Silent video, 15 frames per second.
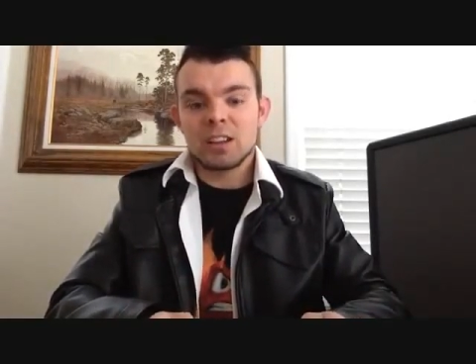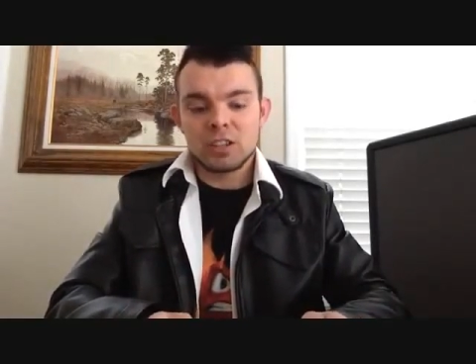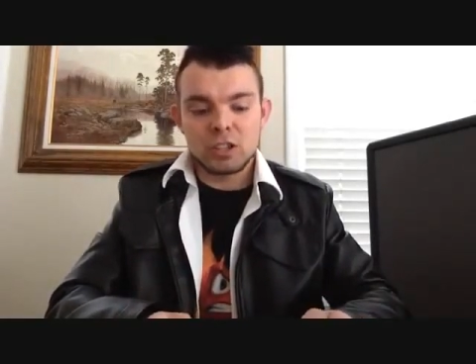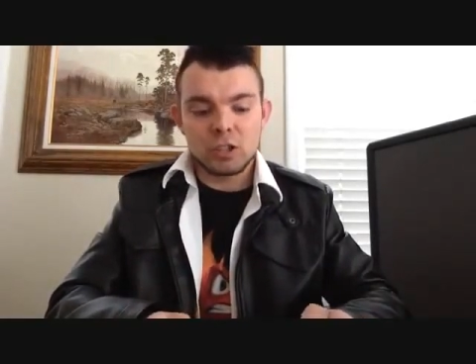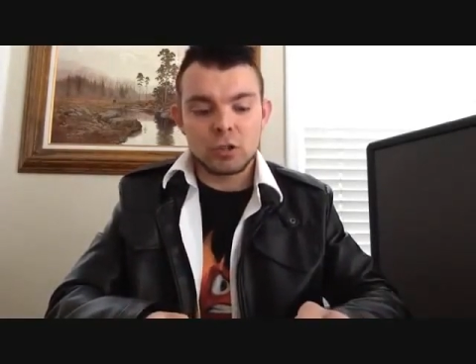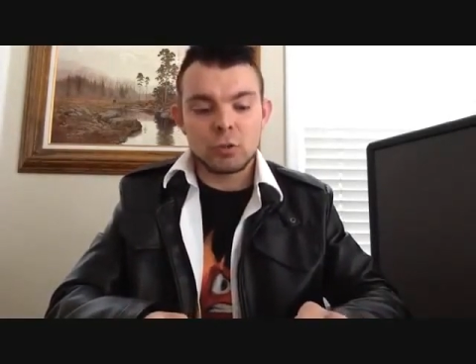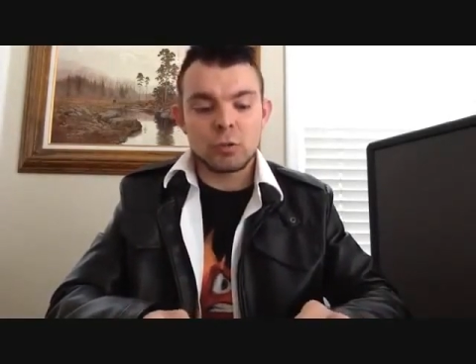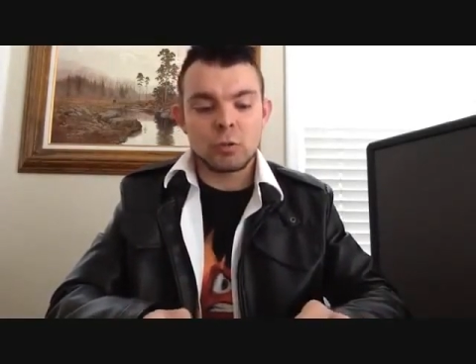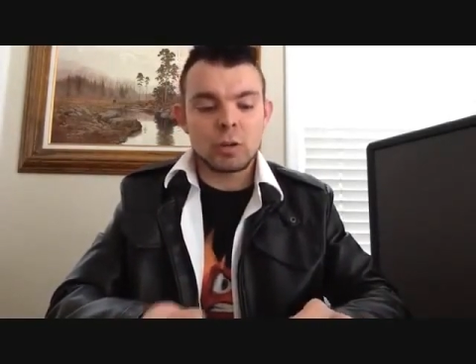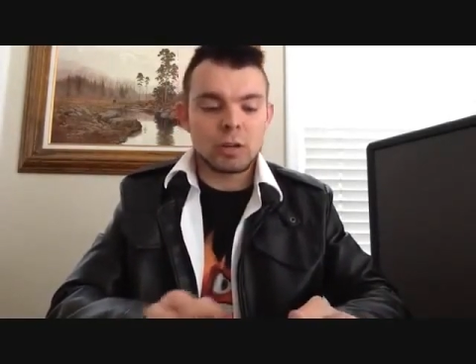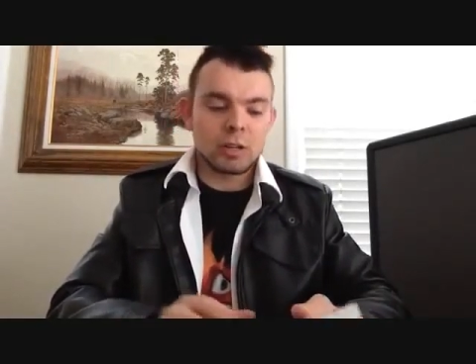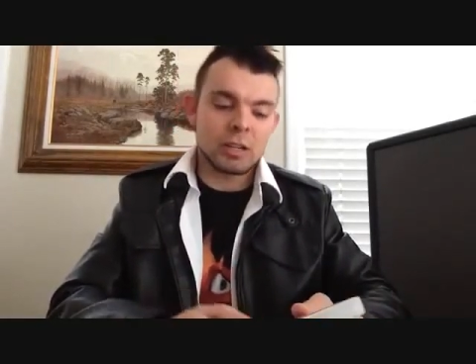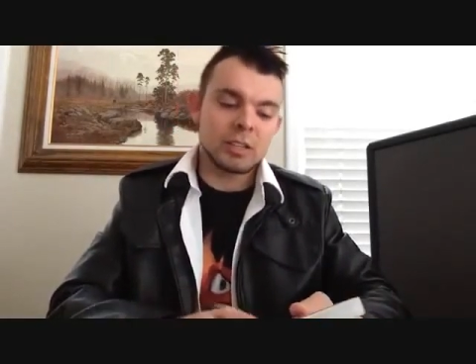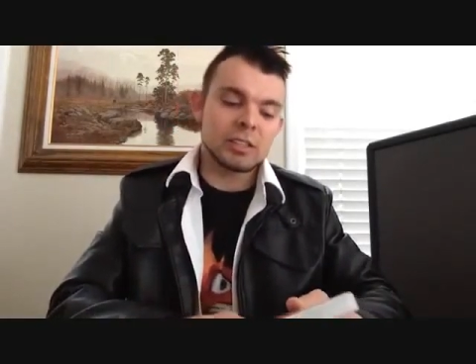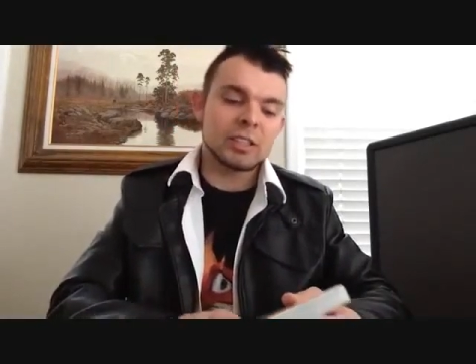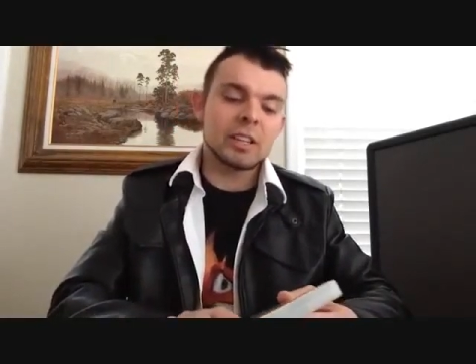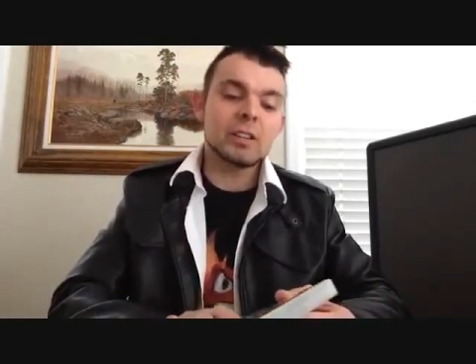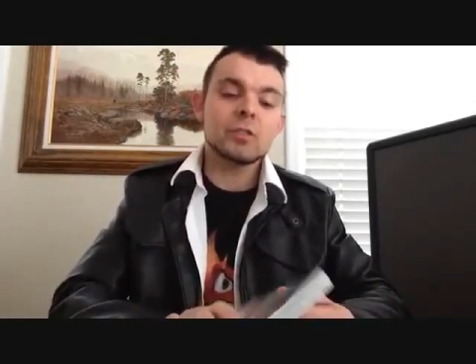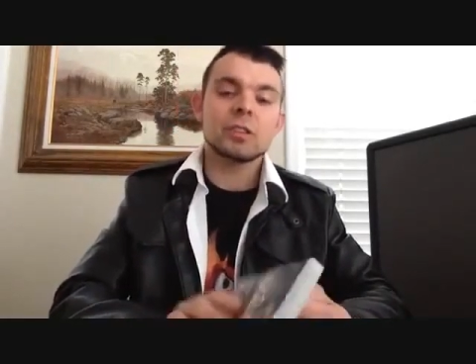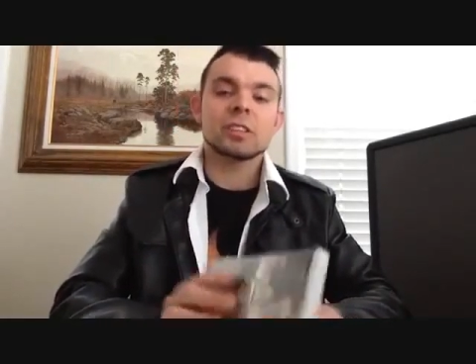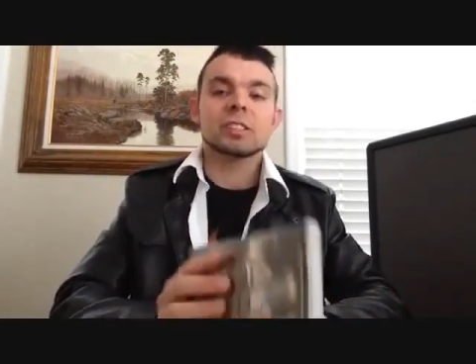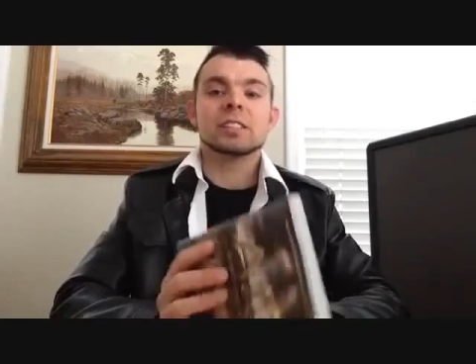to continue
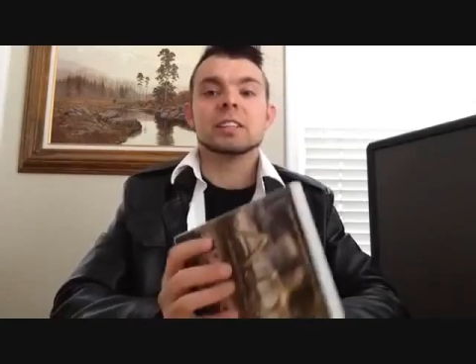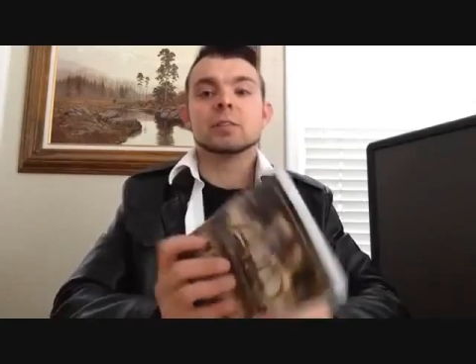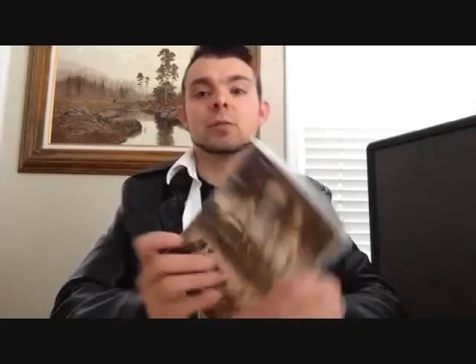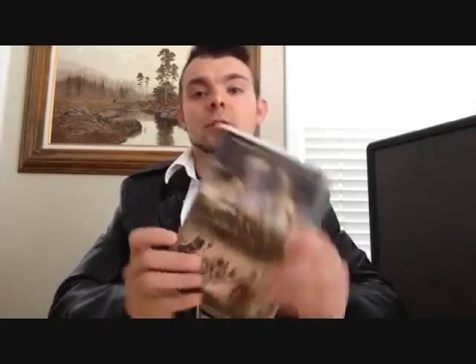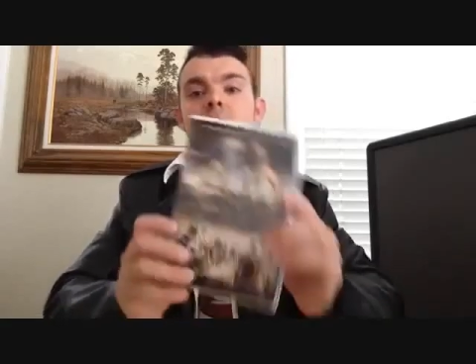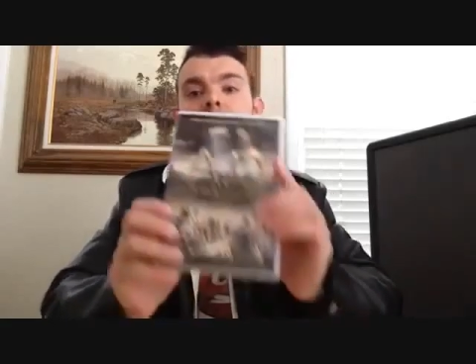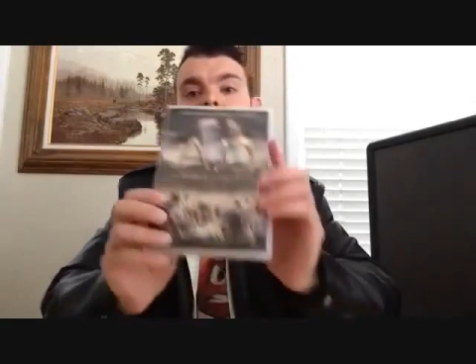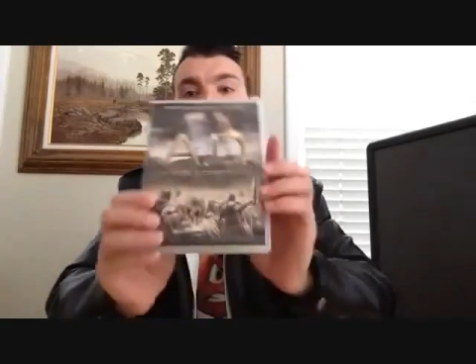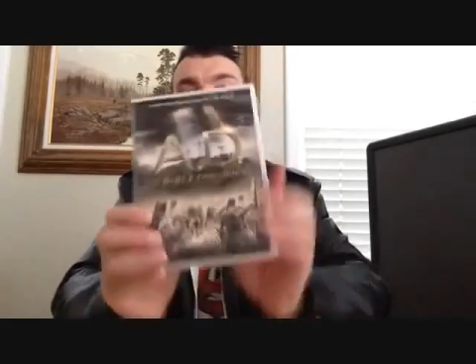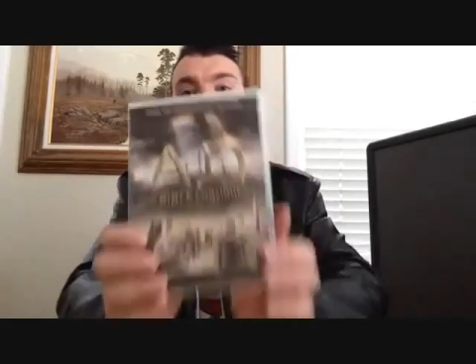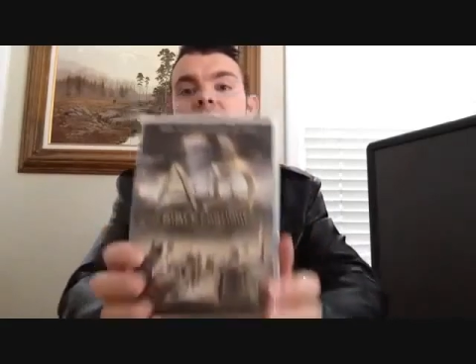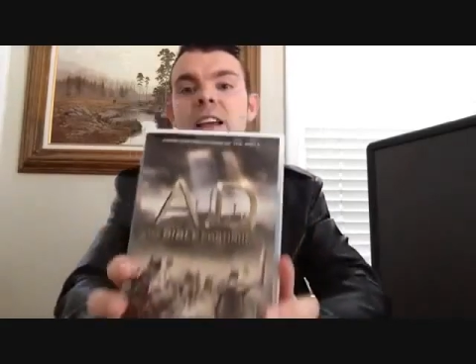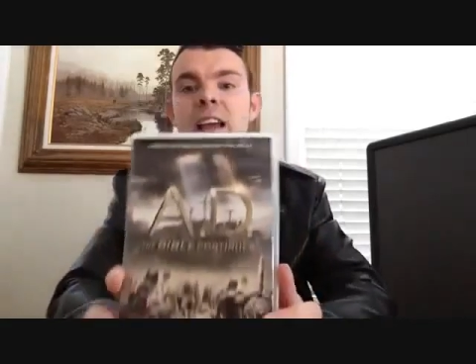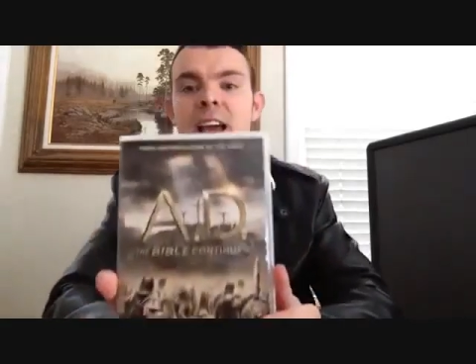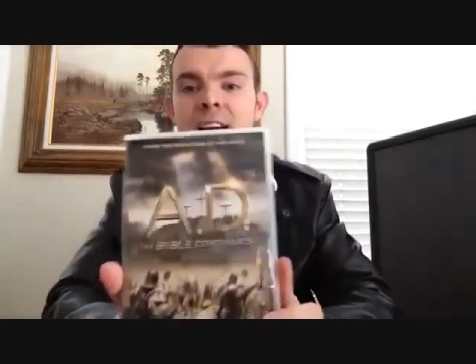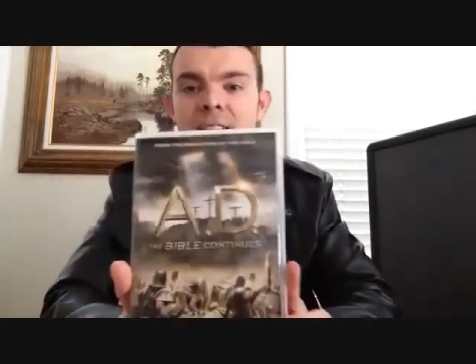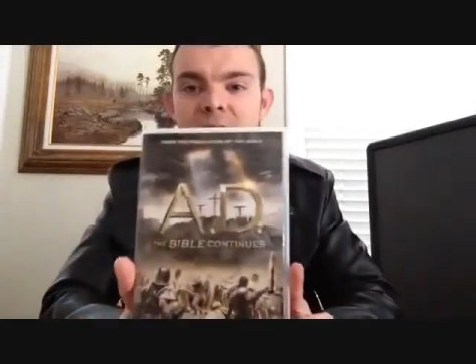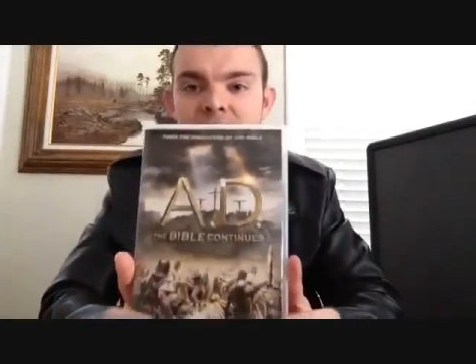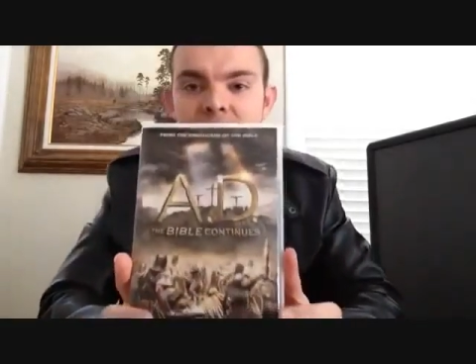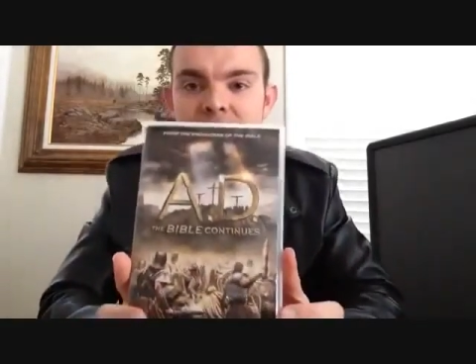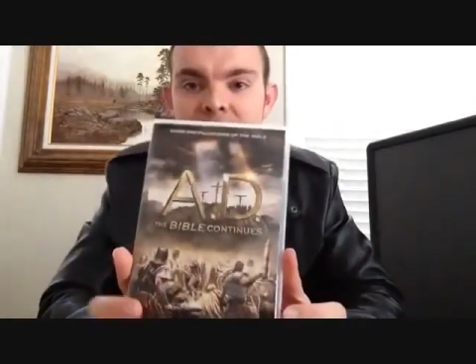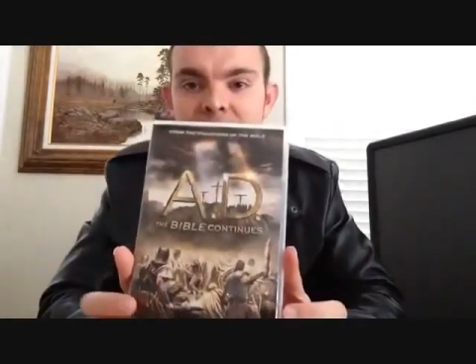the sequel
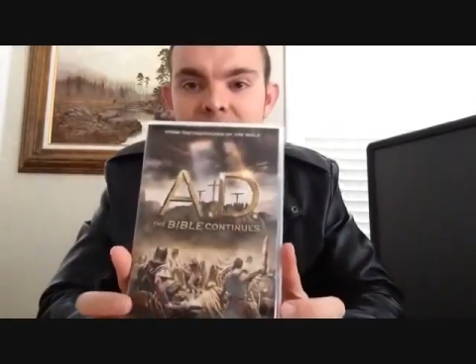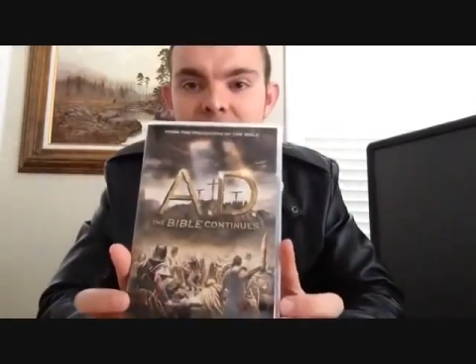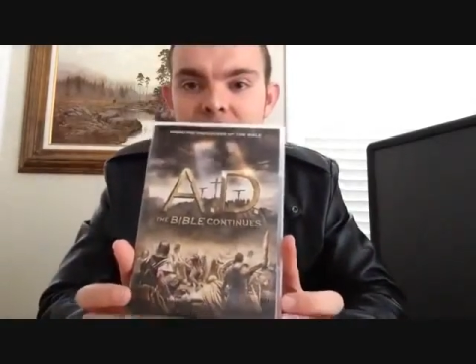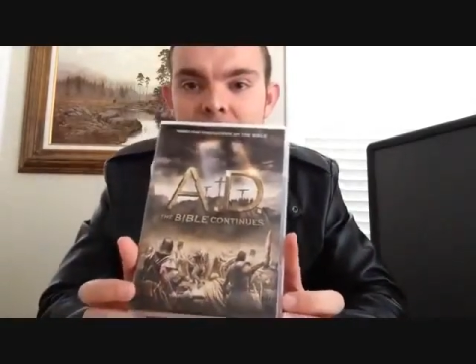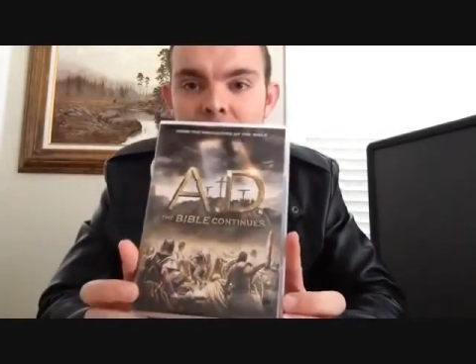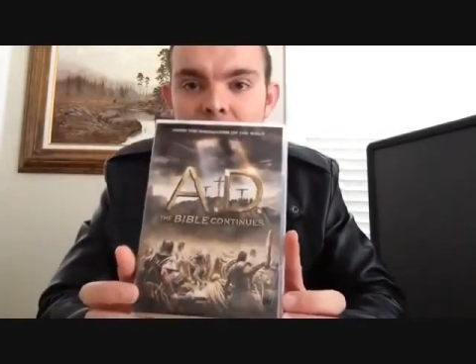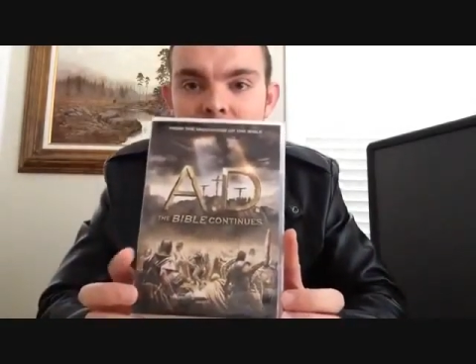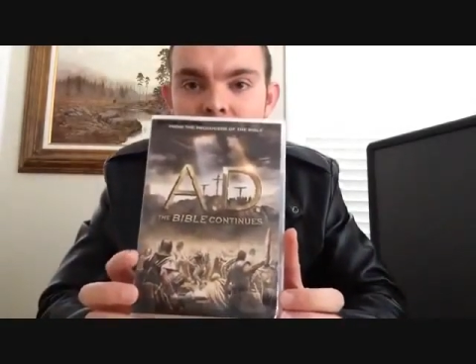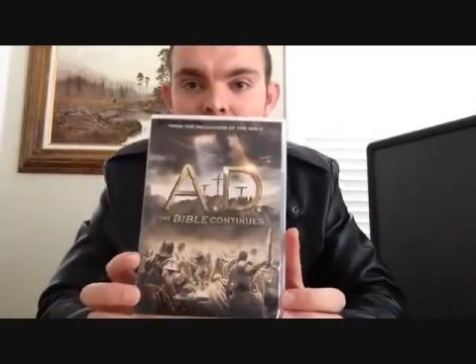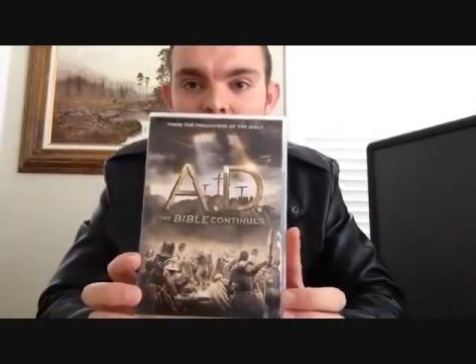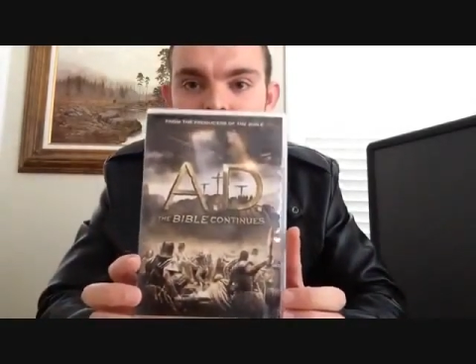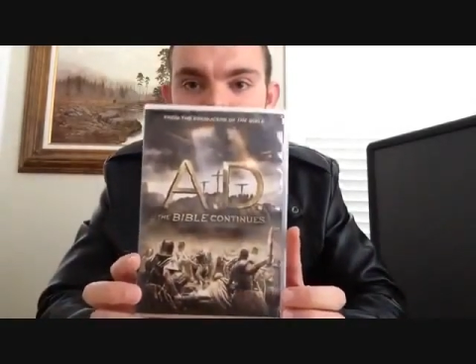as a uh,